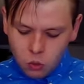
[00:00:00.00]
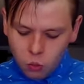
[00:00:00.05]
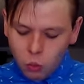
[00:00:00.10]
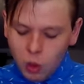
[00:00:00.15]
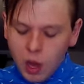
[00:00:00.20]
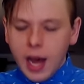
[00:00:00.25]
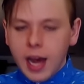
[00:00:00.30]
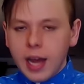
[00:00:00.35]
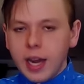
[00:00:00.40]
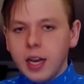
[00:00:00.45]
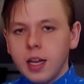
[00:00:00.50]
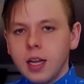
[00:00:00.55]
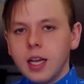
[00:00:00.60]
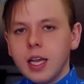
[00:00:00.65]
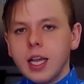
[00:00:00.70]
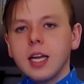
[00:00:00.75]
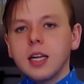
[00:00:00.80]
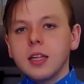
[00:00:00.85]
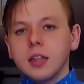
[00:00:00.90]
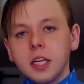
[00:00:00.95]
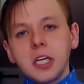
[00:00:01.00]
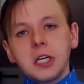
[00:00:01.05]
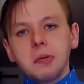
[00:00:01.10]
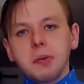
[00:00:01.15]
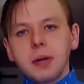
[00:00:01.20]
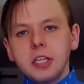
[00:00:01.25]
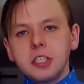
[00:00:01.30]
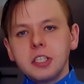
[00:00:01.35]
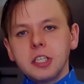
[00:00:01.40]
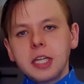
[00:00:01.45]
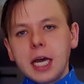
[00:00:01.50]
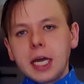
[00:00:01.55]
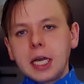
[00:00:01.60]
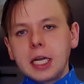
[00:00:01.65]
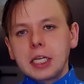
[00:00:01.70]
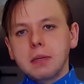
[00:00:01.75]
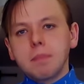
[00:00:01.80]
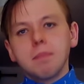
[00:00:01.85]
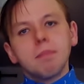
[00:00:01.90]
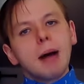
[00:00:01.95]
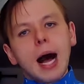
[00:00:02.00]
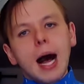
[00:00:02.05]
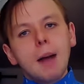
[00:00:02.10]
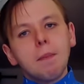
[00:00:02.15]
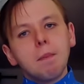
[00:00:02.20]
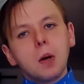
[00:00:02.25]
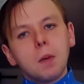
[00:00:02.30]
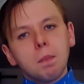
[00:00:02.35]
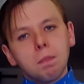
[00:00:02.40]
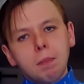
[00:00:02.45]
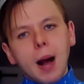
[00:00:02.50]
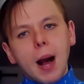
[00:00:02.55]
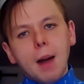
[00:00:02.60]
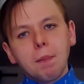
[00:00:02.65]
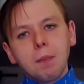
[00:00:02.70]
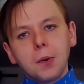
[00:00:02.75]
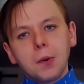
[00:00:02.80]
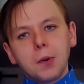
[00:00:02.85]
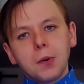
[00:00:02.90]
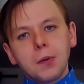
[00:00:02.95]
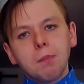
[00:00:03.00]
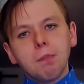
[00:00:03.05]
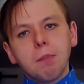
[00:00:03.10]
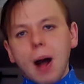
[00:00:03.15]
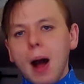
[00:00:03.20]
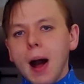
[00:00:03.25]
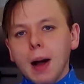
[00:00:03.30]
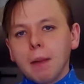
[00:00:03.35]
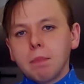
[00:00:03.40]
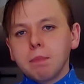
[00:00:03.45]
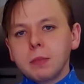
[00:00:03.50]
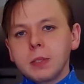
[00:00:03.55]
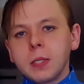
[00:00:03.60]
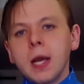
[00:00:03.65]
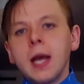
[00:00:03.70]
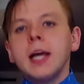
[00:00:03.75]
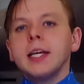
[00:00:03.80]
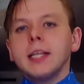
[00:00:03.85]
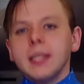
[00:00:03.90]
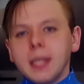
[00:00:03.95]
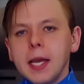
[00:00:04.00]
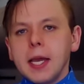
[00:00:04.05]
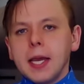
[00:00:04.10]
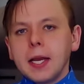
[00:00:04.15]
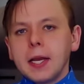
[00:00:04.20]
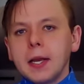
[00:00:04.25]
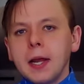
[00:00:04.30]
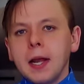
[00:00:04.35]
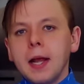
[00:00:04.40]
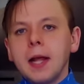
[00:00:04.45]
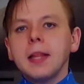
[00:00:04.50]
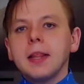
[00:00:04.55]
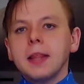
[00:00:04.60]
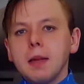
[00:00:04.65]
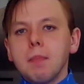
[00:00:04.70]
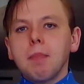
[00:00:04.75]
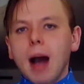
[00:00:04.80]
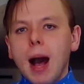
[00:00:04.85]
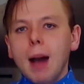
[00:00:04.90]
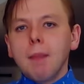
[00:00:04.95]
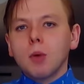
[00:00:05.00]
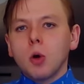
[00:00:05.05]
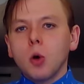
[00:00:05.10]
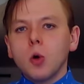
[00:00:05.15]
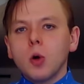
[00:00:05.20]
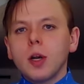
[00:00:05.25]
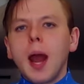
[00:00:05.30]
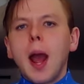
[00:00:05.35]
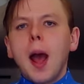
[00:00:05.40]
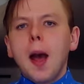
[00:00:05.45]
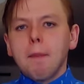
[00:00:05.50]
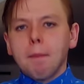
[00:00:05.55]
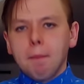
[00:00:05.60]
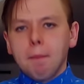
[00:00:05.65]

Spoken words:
What an alliteration that is. Popcorn pops in the popcorn